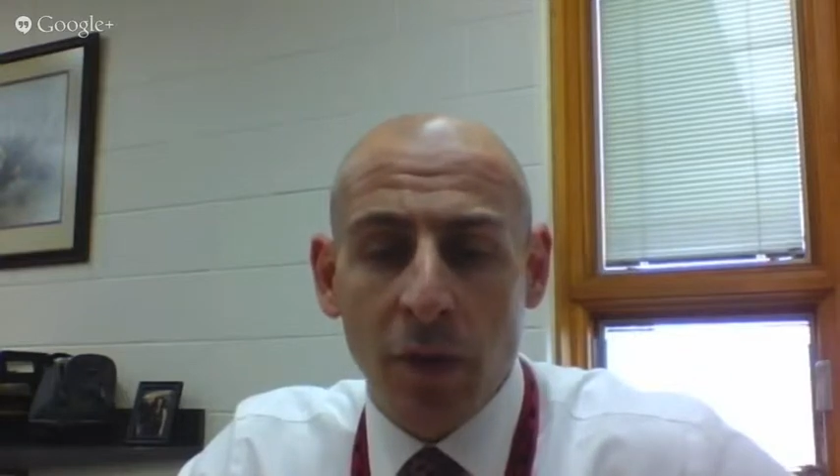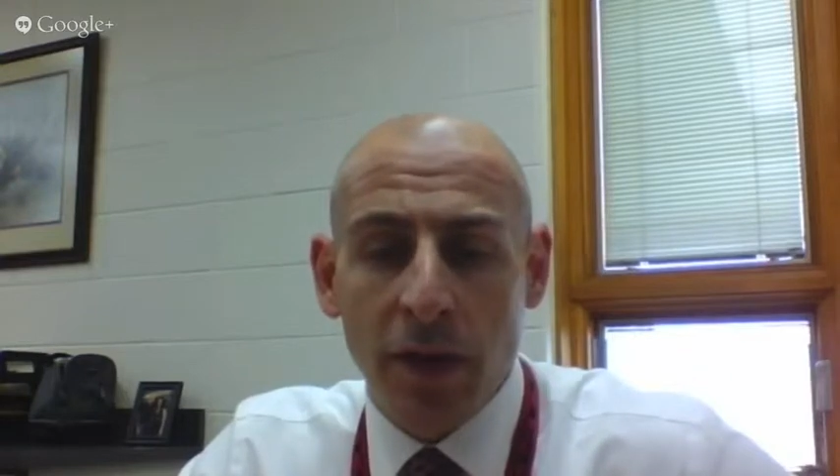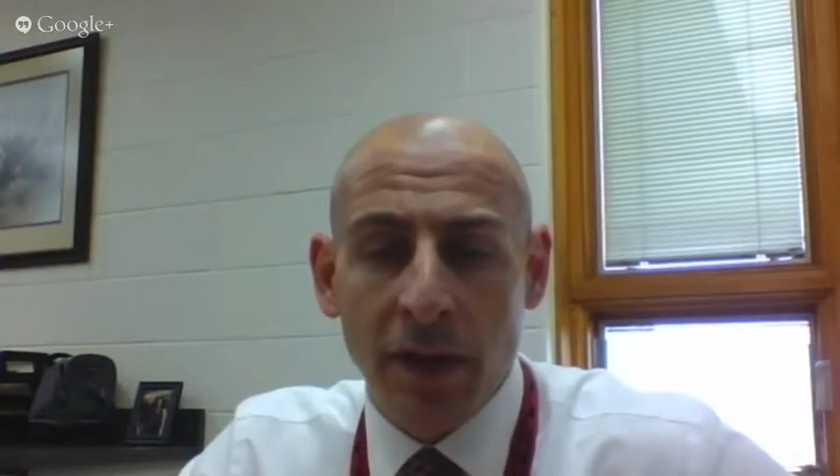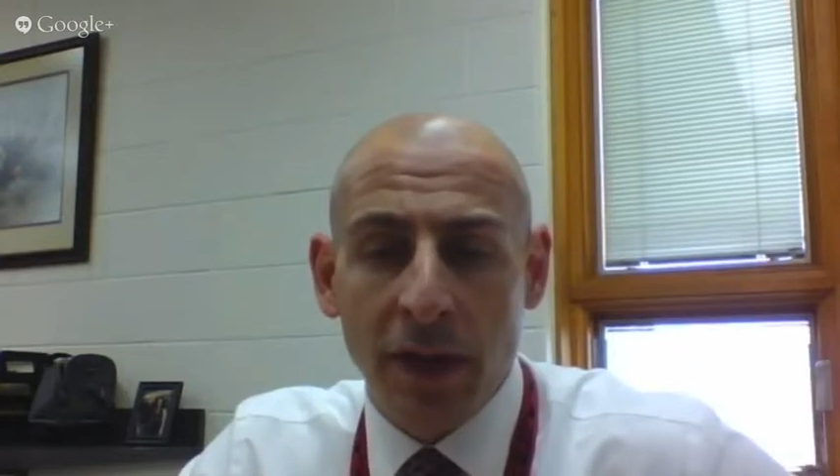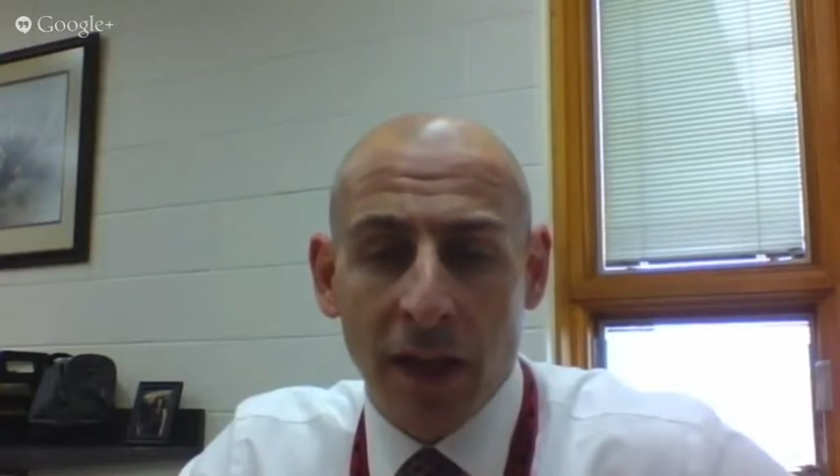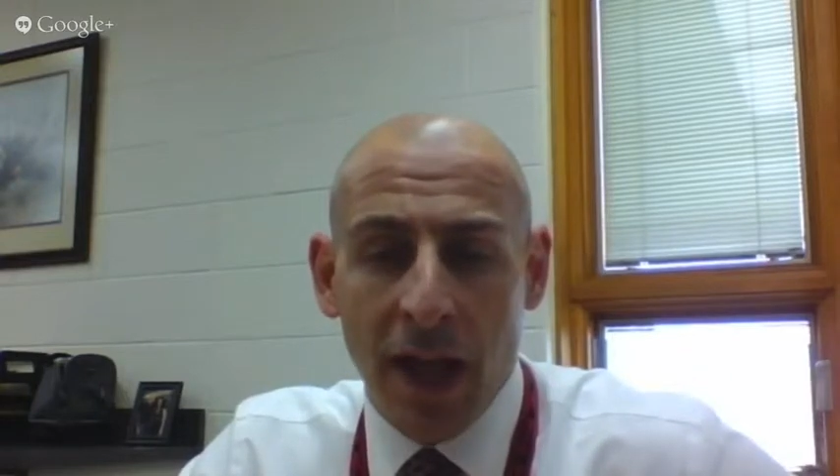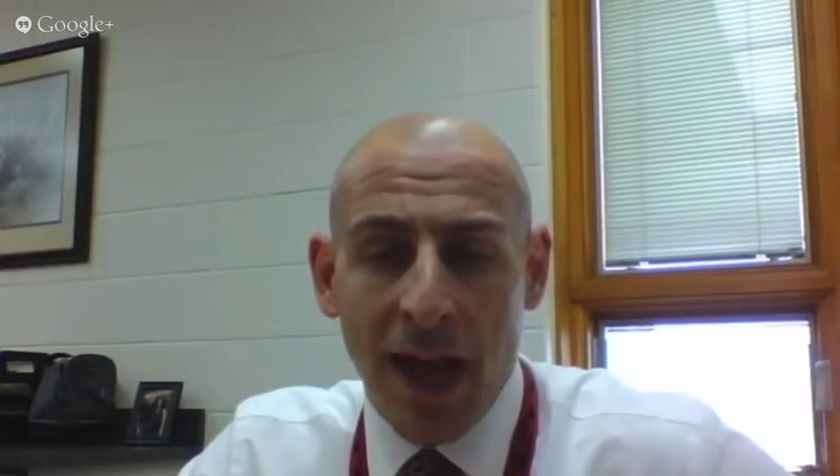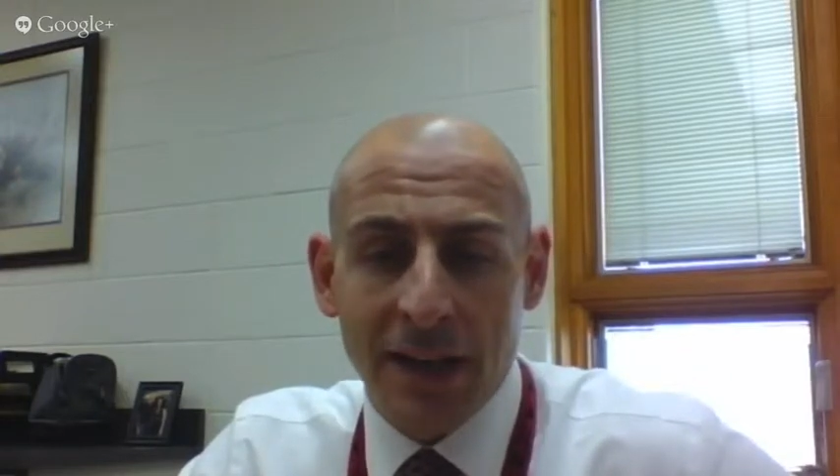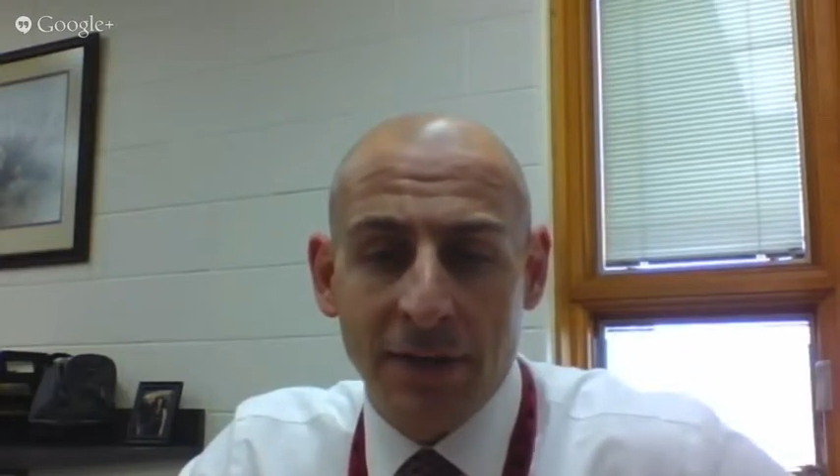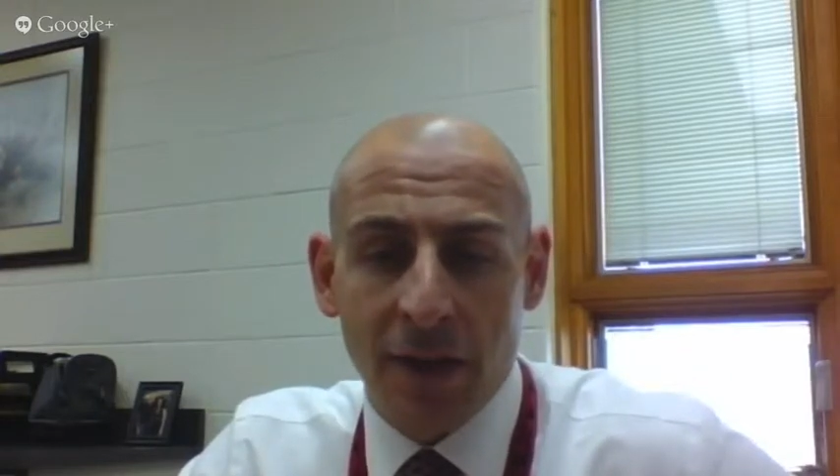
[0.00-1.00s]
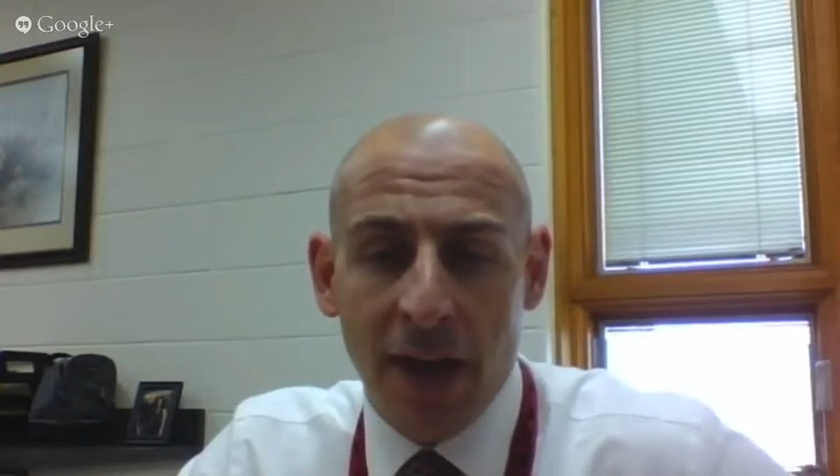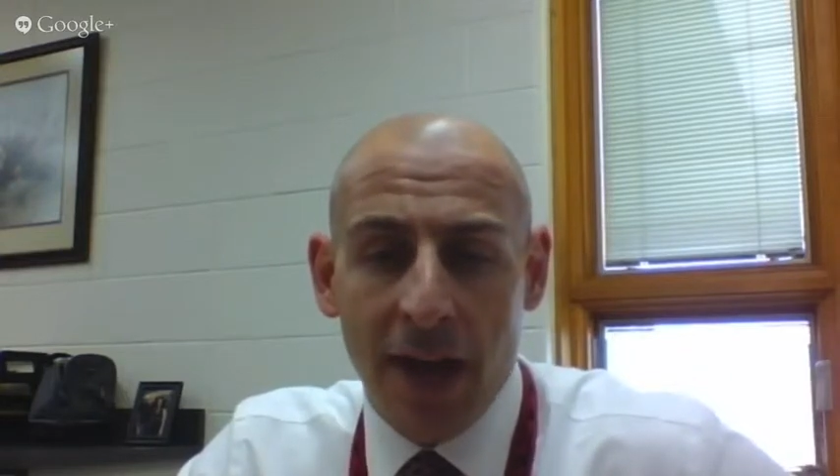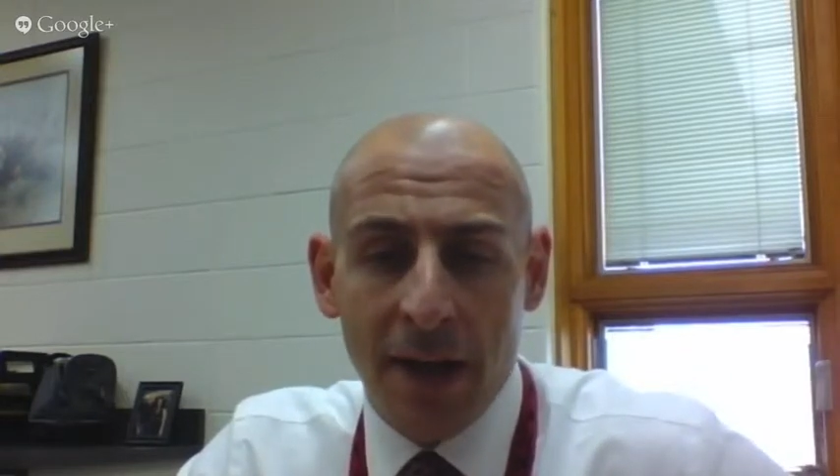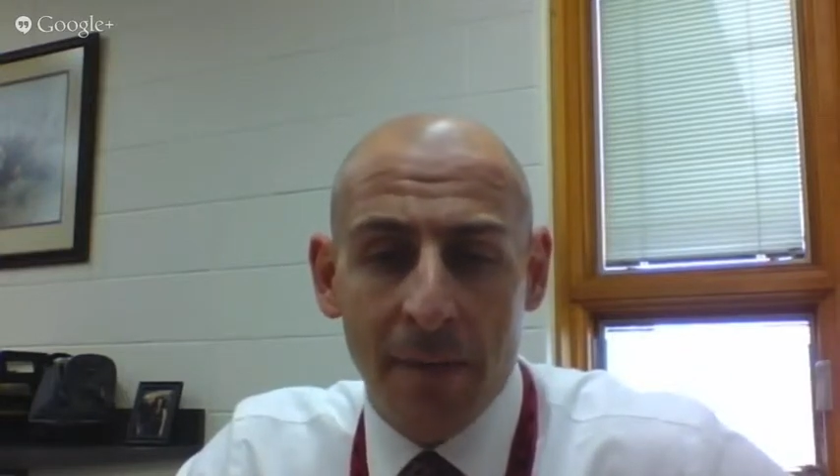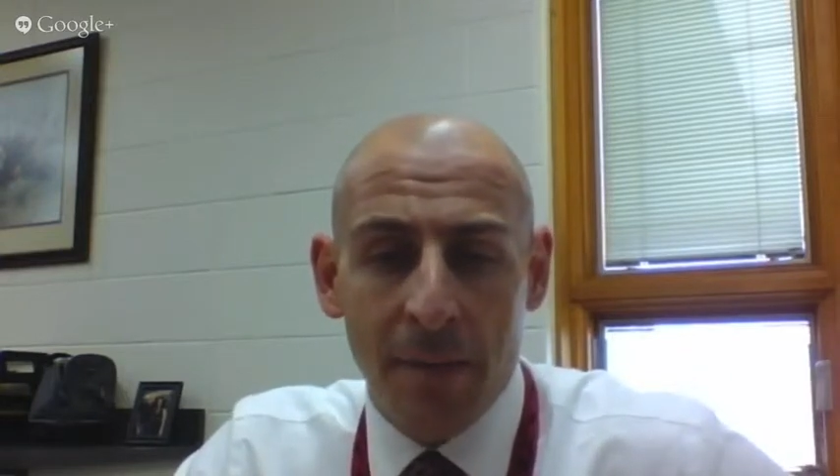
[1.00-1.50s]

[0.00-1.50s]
within the class for that.